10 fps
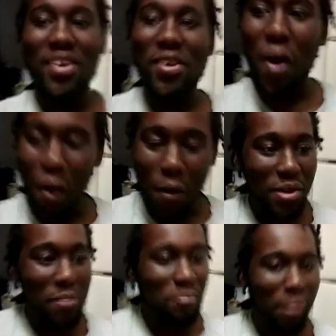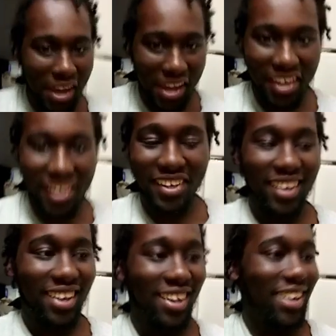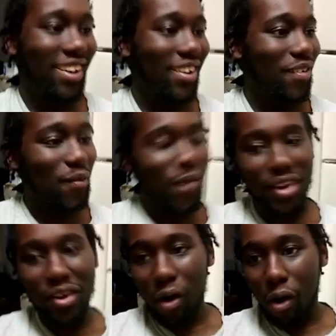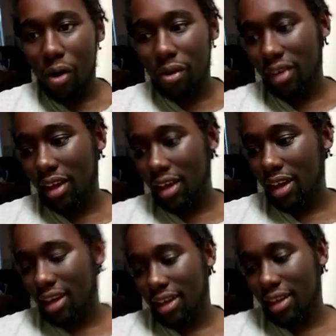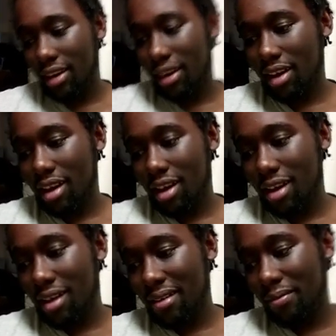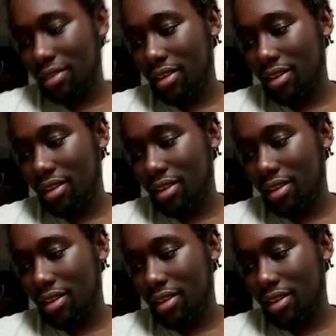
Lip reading: Kobe Bean went off, and I